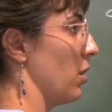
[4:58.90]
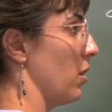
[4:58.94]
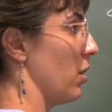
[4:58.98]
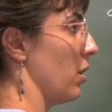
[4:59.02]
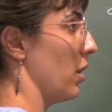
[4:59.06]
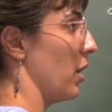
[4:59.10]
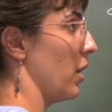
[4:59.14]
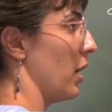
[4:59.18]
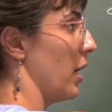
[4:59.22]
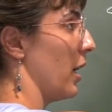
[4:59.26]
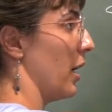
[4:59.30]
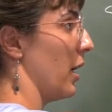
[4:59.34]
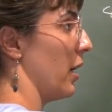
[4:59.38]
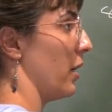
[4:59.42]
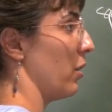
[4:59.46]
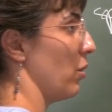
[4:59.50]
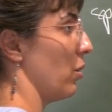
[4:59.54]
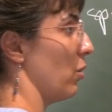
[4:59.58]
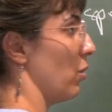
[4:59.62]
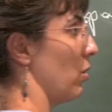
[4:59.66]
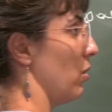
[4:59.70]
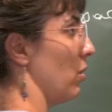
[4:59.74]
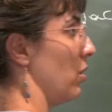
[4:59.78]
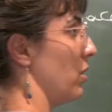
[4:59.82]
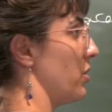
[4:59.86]
are
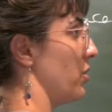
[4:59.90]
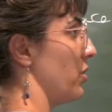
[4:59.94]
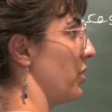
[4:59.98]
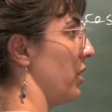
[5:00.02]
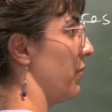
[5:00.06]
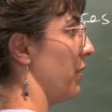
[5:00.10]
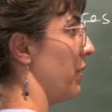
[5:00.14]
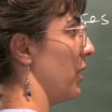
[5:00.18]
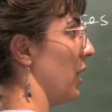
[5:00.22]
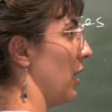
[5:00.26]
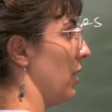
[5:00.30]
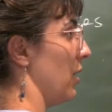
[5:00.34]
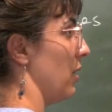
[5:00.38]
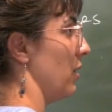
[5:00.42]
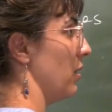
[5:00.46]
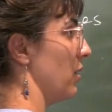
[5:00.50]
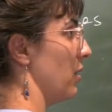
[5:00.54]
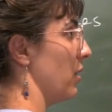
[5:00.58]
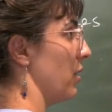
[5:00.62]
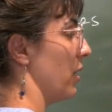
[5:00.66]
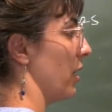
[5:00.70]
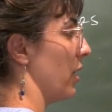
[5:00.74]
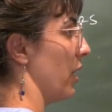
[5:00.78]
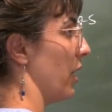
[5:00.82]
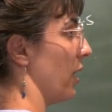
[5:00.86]
all trivial,
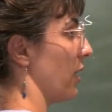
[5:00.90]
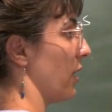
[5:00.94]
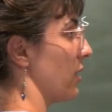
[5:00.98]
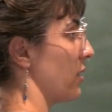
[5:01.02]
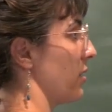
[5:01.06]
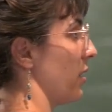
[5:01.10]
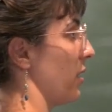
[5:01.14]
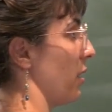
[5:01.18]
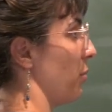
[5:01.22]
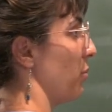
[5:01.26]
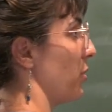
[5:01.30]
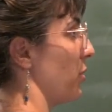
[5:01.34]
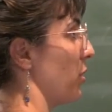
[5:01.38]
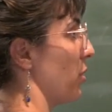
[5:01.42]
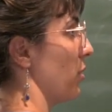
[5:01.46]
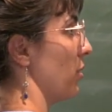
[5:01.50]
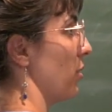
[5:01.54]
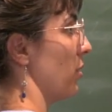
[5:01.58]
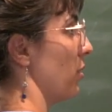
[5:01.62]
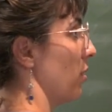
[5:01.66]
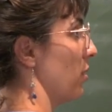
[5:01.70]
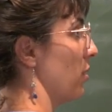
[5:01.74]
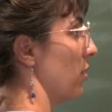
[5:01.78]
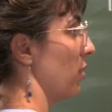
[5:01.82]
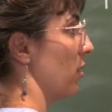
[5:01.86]
except
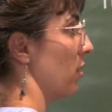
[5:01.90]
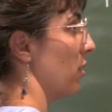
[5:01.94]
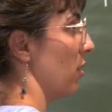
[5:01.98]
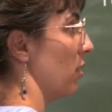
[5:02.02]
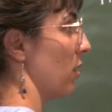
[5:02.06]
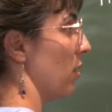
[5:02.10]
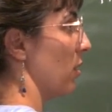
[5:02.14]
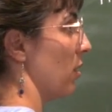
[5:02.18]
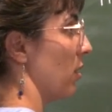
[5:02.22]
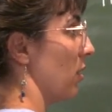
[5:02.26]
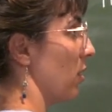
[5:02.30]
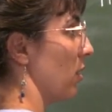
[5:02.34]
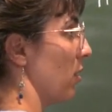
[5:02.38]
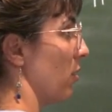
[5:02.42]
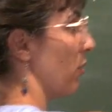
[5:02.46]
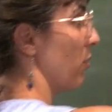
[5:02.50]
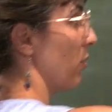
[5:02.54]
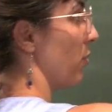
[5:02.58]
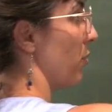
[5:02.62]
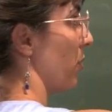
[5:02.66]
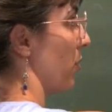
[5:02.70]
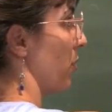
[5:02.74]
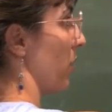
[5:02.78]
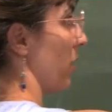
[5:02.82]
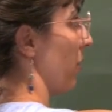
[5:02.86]

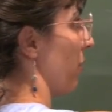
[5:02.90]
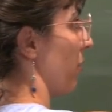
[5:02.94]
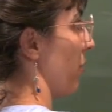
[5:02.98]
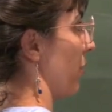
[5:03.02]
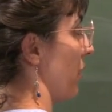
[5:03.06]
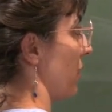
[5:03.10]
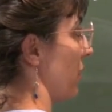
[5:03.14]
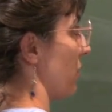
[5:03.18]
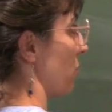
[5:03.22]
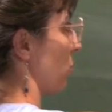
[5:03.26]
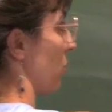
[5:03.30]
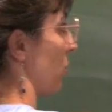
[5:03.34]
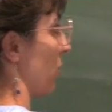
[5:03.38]
for the first one,